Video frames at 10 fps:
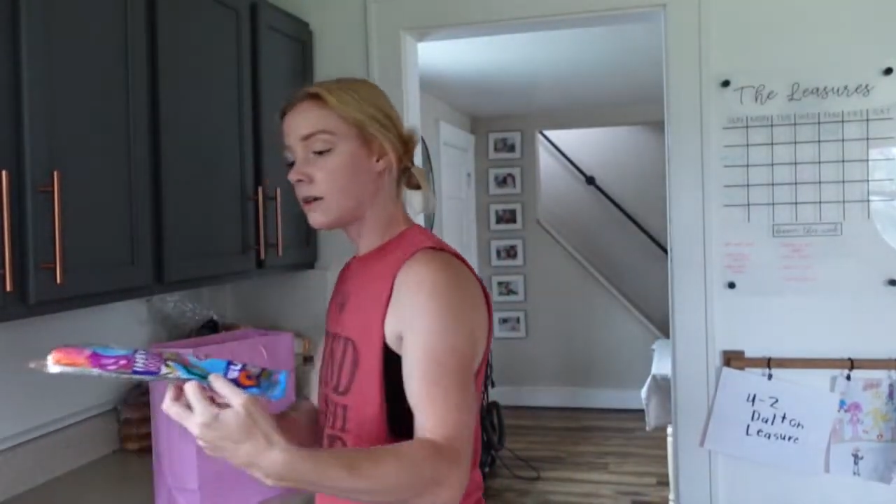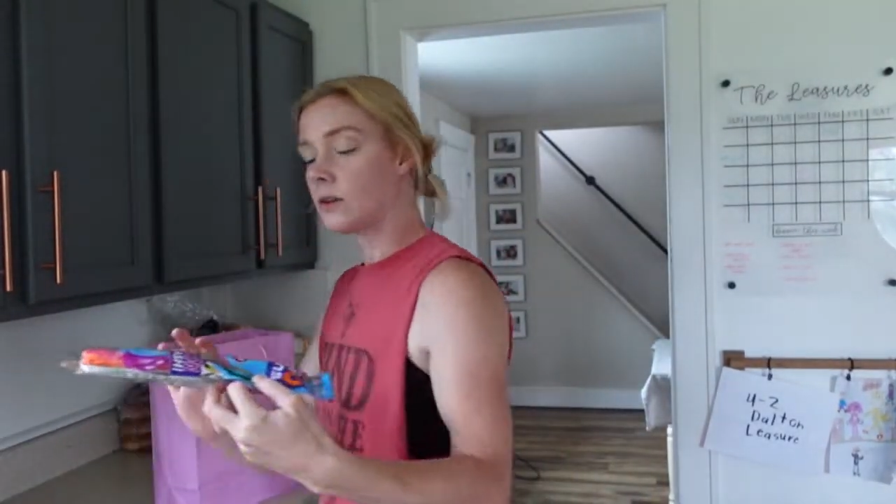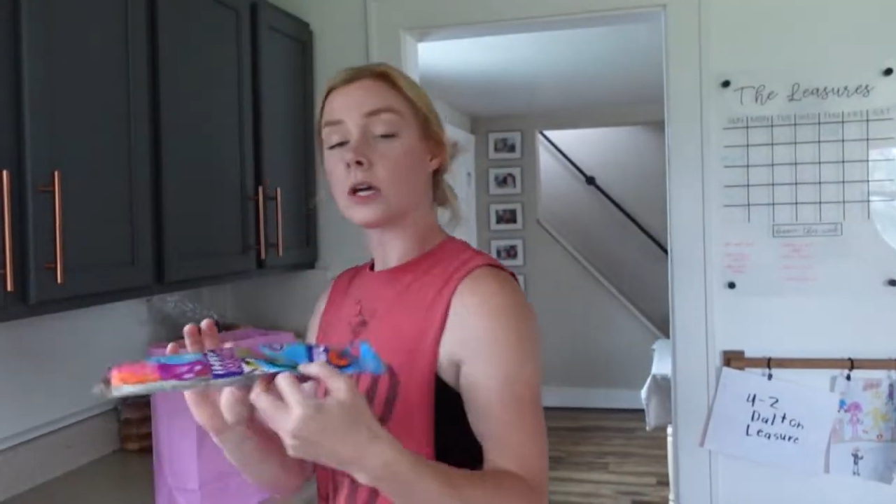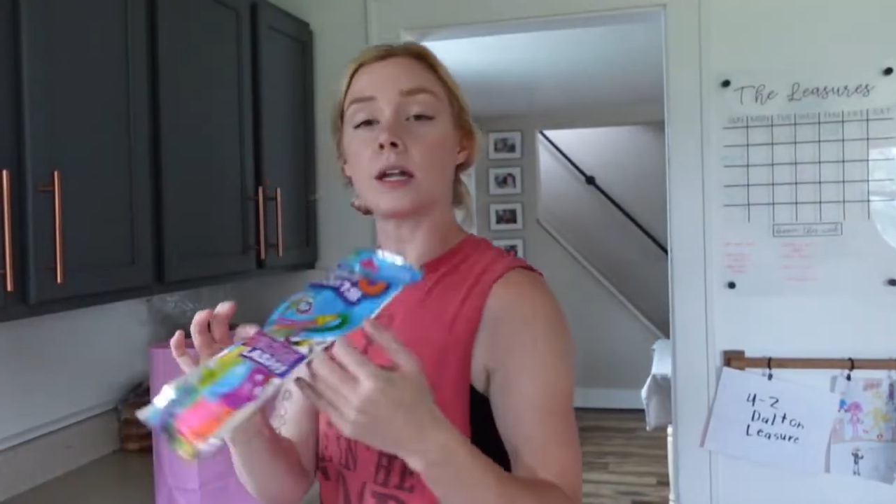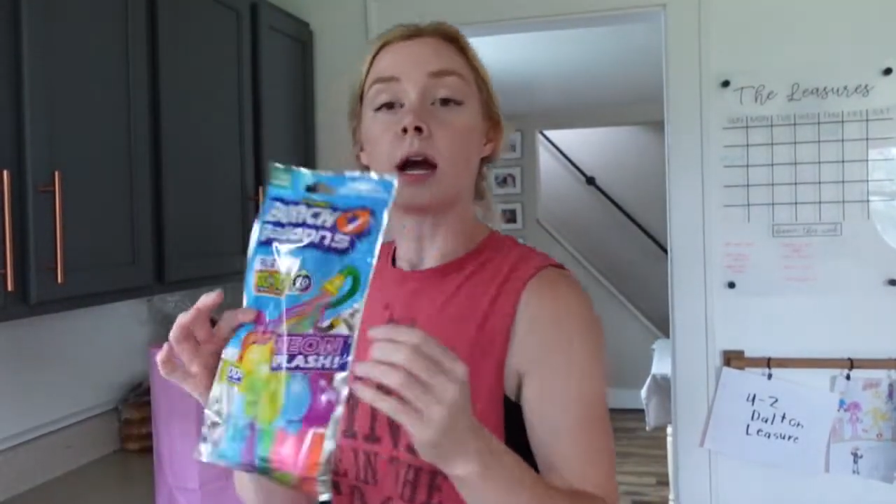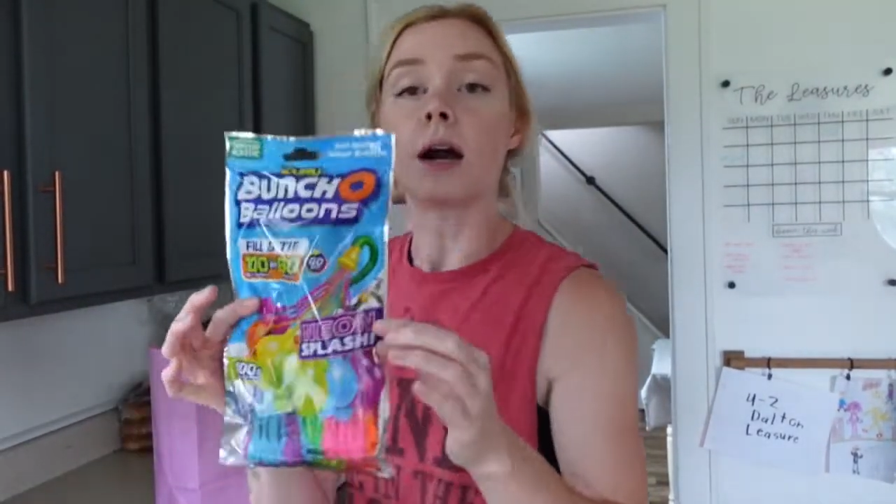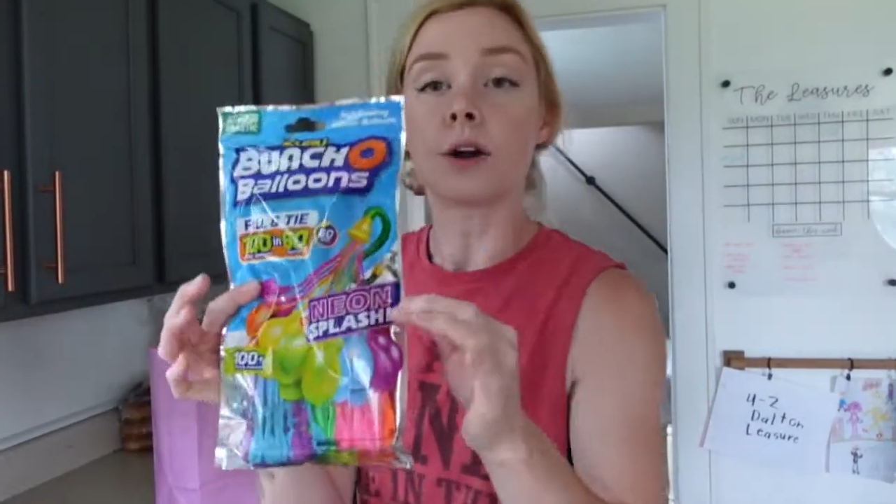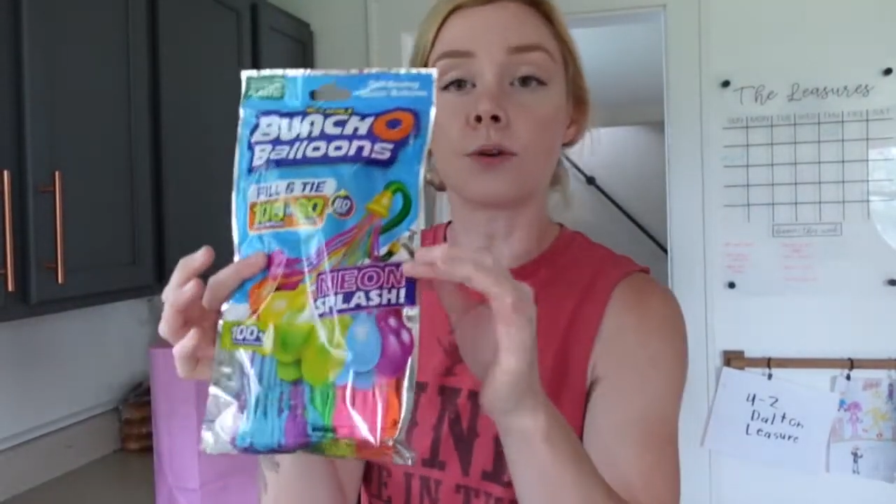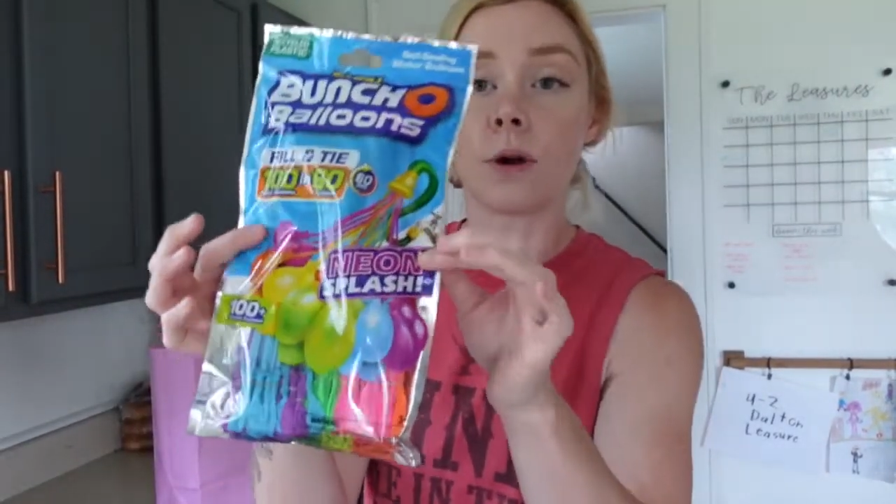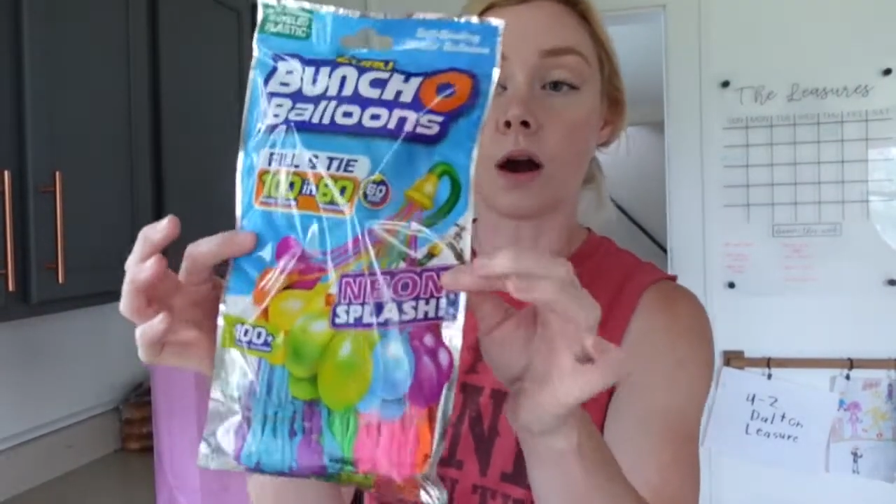you cannot
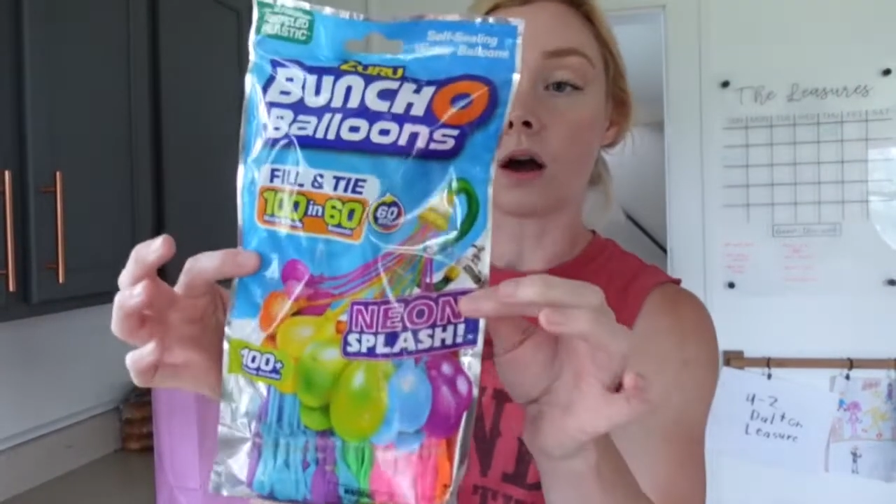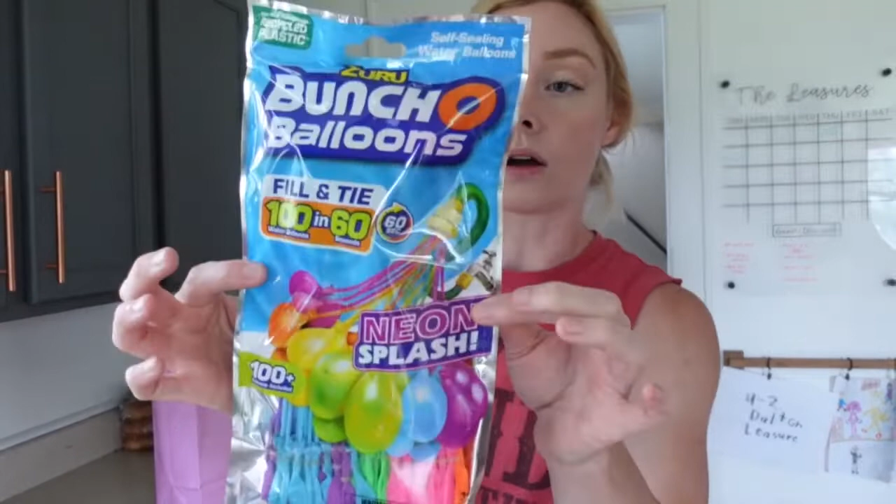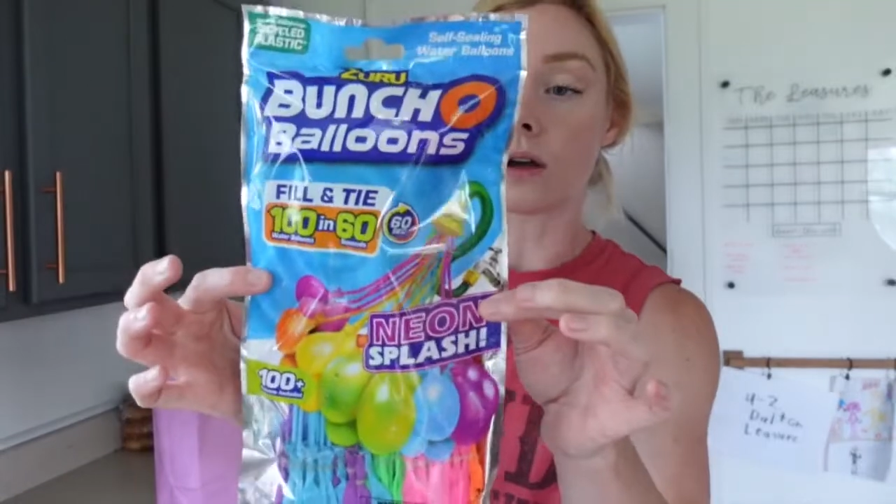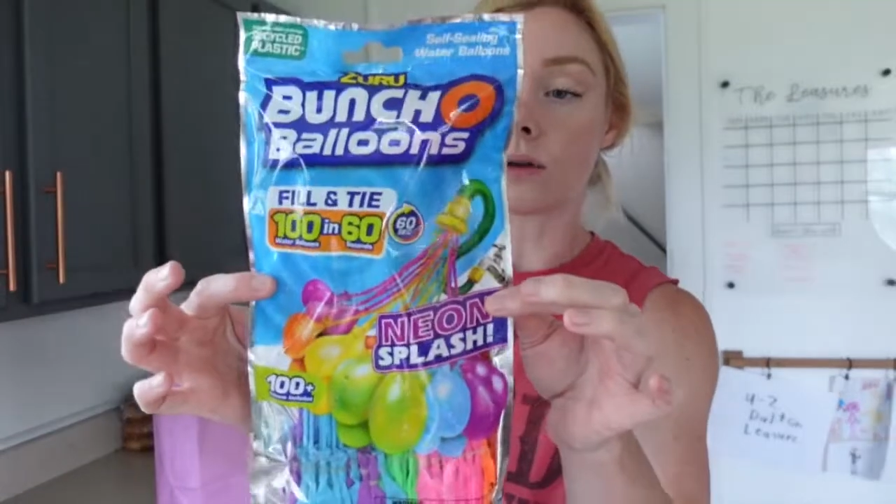go wrong